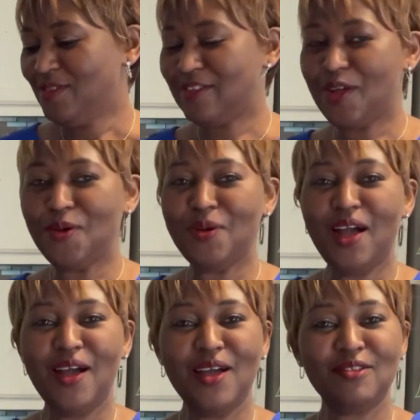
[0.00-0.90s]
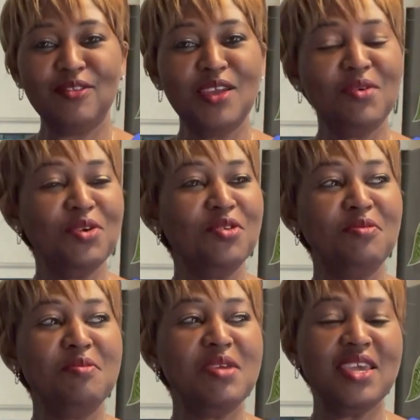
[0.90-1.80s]
So today we're going
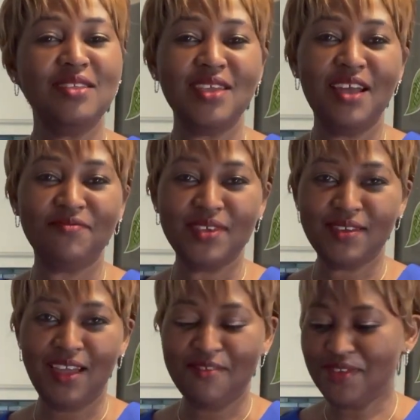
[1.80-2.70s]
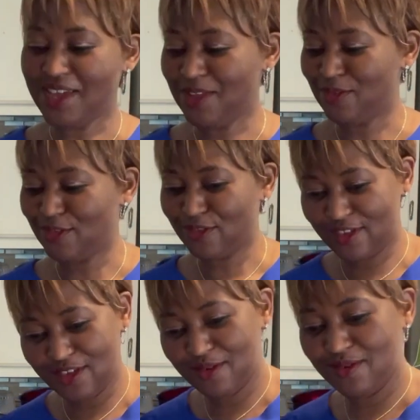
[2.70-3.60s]
to be making the African
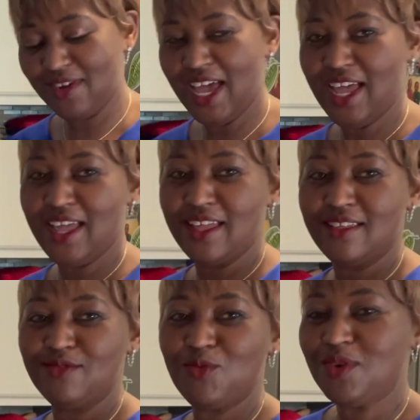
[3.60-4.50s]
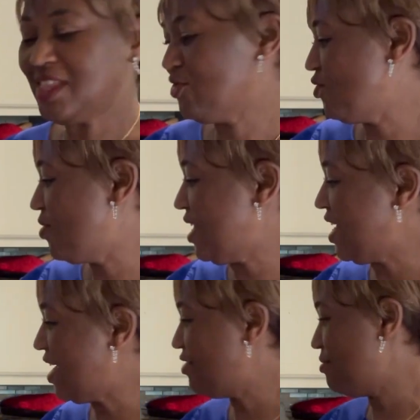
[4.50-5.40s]
stew. And what do we
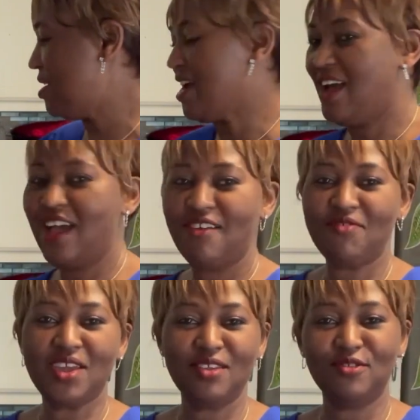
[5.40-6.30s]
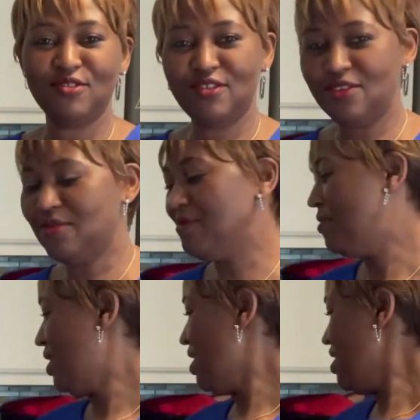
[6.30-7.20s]
need to make our African stew?
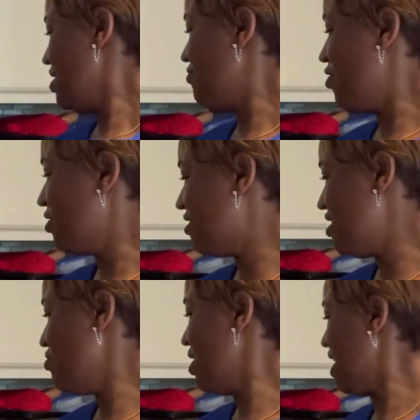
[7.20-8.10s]
The first thing we